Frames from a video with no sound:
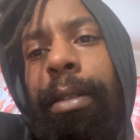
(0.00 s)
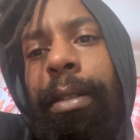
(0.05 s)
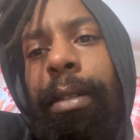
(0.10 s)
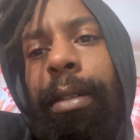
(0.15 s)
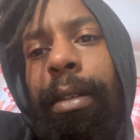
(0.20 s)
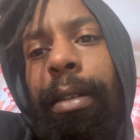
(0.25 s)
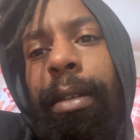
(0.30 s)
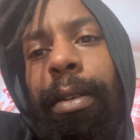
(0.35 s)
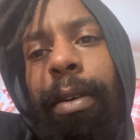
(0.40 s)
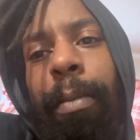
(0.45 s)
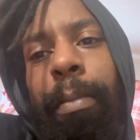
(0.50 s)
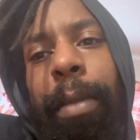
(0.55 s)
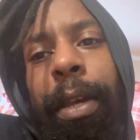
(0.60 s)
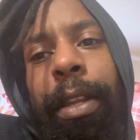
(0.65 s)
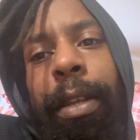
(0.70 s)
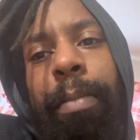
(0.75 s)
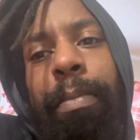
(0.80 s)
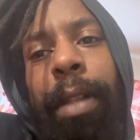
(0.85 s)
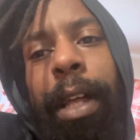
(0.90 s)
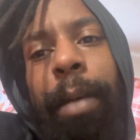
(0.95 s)

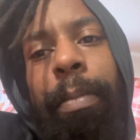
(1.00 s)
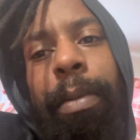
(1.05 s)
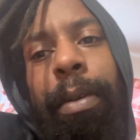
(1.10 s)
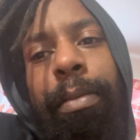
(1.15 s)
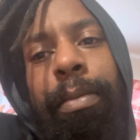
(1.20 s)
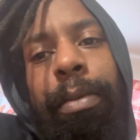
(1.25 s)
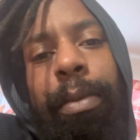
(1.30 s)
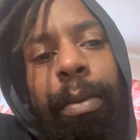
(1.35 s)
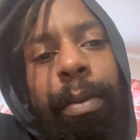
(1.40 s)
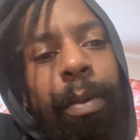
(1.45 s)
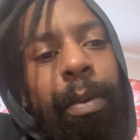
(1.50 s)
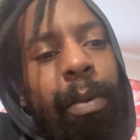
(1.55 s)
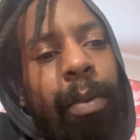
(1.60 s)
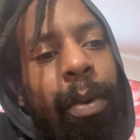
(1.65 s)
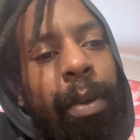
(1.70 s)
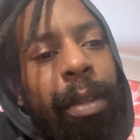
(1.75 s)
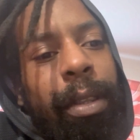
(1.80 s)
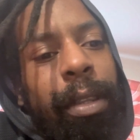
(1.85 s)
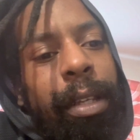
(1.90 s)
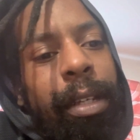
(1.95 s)
many Black people
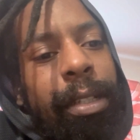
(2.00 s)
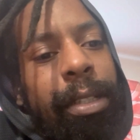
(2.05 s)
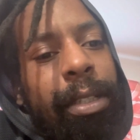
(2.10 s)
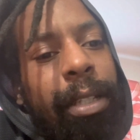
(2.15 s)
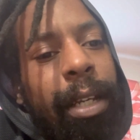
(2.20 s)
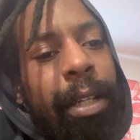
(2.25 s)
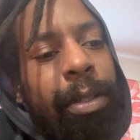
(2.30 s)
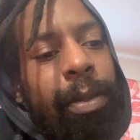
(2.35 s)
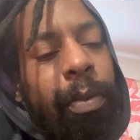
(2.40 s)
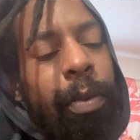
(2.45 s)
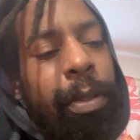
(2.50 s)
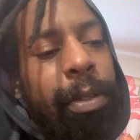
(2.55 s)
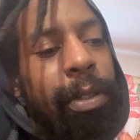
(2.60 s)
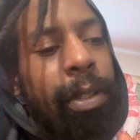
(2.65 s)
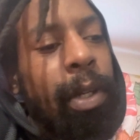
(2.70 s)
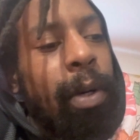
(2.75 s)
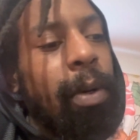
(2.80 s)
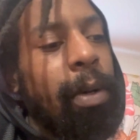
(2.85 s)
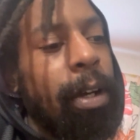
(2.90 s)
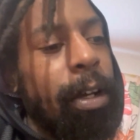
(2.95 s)
were lynched as a
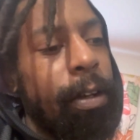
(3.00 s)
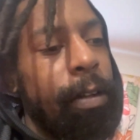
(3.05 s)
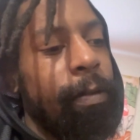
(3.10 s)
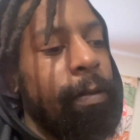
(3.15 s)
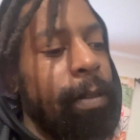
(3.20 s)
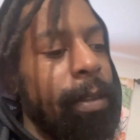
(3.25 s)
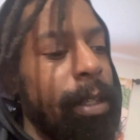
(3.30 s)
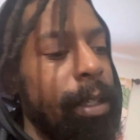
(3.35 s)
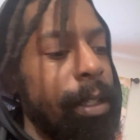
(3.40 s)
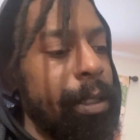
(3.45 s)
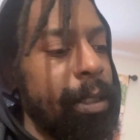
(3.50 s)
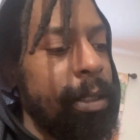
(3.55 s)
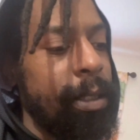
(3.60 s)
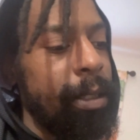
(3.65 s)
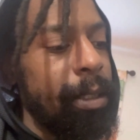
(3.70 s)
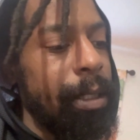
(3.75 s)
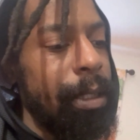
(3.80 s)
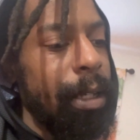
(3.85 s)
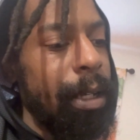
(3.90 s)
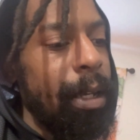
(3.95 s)
result of
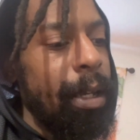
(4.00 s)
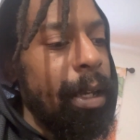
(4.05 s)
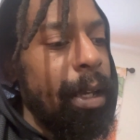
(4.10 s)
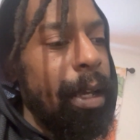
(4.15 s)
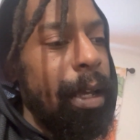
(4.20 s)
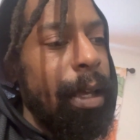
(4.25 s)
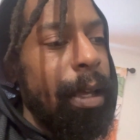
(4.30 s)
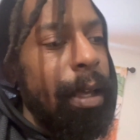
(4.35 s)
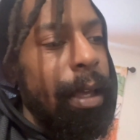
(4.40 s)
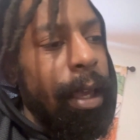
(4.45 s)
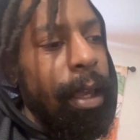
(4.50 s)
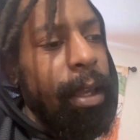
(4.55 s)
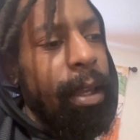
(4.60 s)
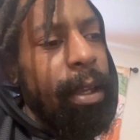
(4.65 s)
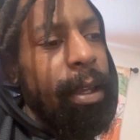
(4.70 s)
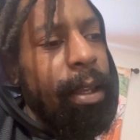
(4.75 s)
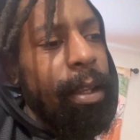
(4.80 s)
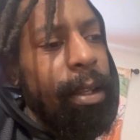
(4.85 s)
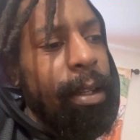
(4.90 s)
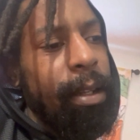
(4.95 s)
this.
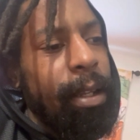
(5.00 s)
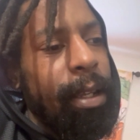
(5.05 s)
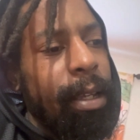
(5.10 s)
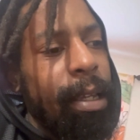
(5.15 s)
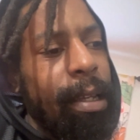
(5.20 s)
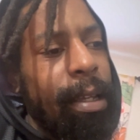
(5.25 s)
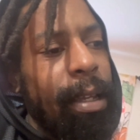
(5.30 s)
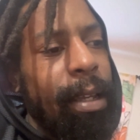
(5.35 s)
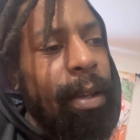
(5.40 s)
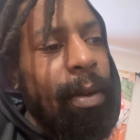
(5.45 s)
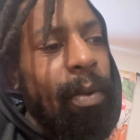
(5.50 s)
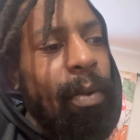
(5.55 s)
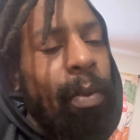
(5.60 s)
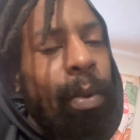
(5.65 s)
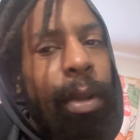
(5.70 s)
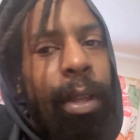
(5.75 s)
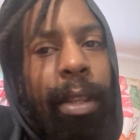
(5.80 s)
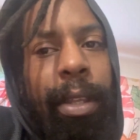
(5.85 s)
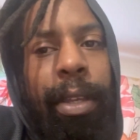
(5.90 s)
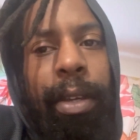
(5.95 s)
And
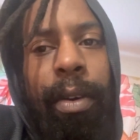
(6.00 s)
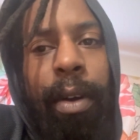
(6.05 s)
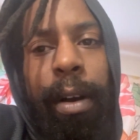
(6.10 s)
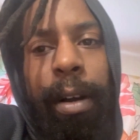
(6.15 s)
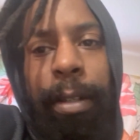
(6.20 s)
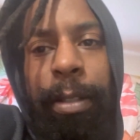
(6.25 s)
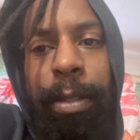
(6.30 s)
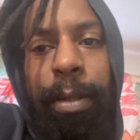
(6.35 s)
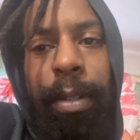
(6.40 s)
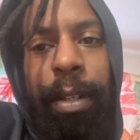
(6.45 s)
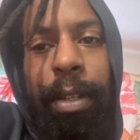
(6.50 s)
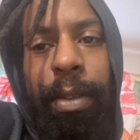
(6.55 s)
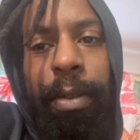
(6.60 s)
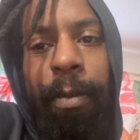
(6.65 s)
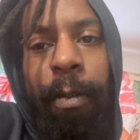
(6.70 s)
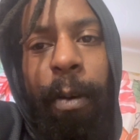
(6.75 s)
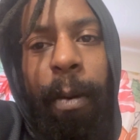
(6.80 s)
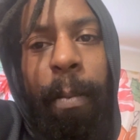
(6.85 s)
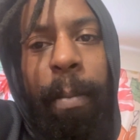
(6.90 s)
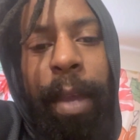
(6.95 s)
really, you also get the
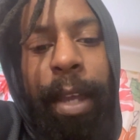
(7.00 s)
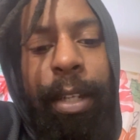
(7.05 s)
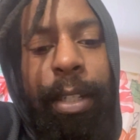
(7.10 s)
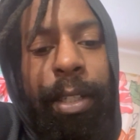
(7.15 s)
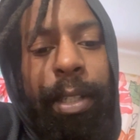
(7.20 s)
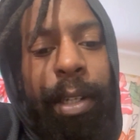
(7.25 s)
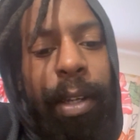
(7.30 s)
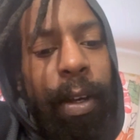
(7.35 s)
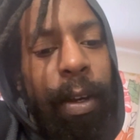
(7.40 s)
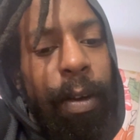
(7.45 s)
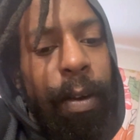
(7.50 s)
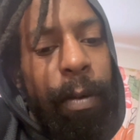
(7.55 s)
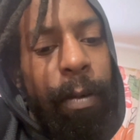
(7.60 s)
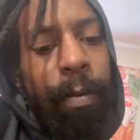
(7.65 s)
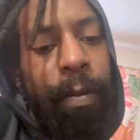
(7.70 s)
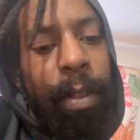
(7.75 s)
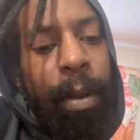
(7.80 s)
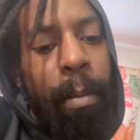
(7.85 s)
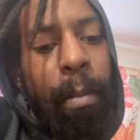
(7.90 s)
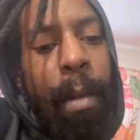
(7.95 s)
formation
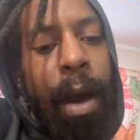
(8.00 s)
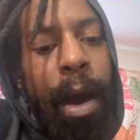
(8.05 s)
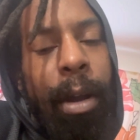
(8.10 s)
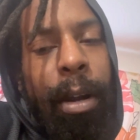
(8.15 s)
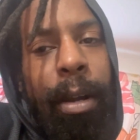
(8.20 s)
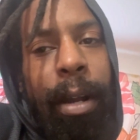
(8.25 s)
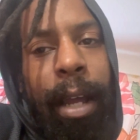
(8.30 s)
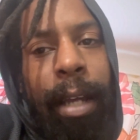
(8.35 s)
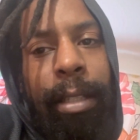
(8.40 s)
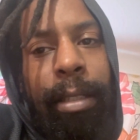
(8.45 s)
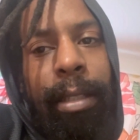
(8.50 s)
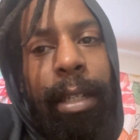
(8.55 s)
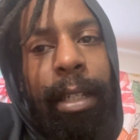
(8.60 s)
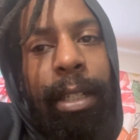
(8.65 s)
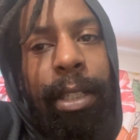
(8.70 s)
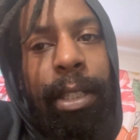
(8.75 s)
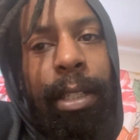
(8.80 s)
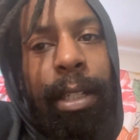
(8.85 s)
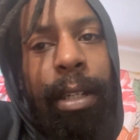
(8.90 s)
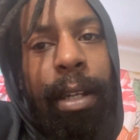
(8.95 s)
of the
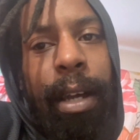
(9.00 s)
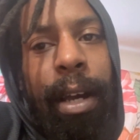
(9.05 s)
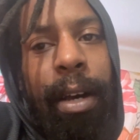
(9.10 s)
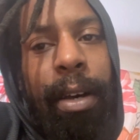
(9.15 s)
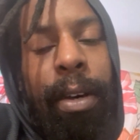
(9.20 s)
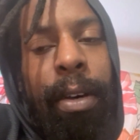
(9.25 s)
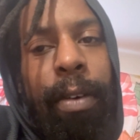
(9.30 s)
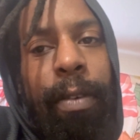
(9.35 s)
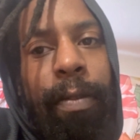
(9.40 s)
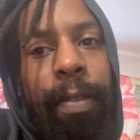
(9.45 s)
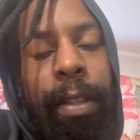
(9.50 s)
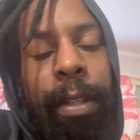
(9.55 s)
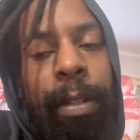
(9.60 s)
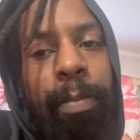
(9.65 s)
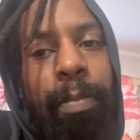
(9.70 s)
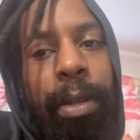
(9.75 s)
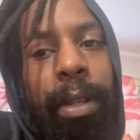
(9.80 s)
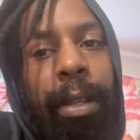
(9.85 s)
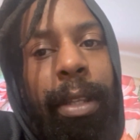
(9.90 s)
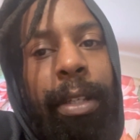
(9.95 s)
modernization of the
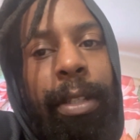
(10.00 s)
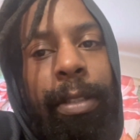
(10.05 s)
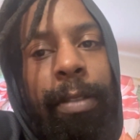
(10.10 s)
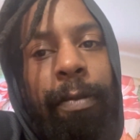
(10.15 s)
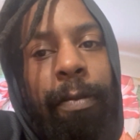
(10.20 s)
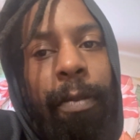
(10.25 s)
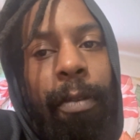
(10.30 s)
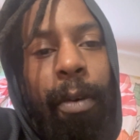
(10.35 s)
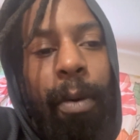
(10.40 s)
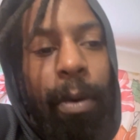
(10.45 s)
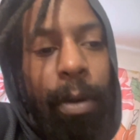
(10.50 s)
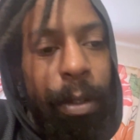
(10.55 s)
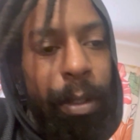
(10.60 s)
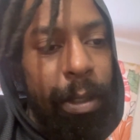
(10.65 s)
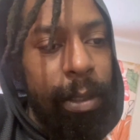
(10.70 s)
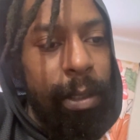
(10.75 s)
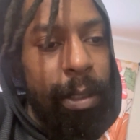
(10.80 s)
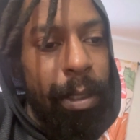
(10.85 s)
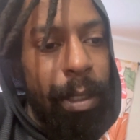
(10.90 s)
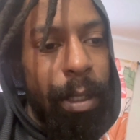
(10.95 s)
police
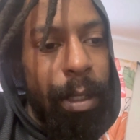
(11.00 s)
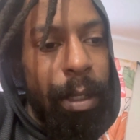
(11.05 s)
force,